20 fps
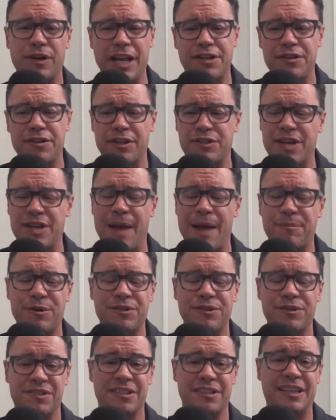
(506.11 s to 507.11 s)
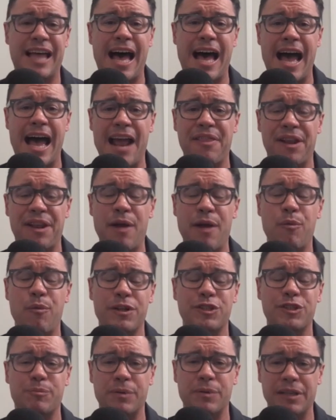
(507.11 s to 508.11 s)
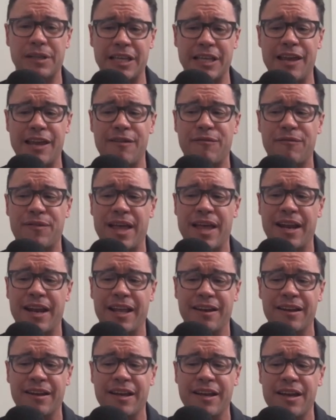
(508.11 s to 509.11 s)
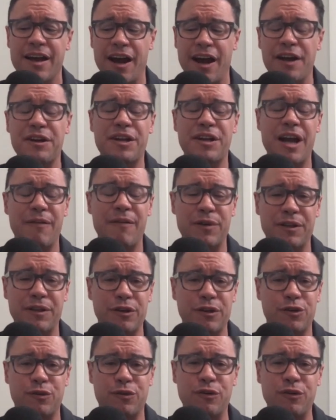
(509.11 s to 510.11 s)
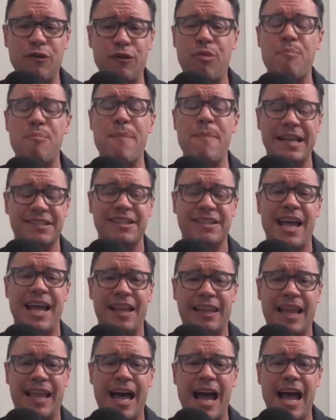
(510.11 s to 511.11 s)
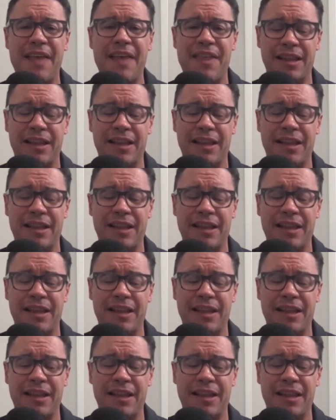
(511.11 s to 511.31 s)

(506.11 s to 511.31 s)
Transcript: each of the chapters is a lie that I once believed that in uncovering the truth makes that lie,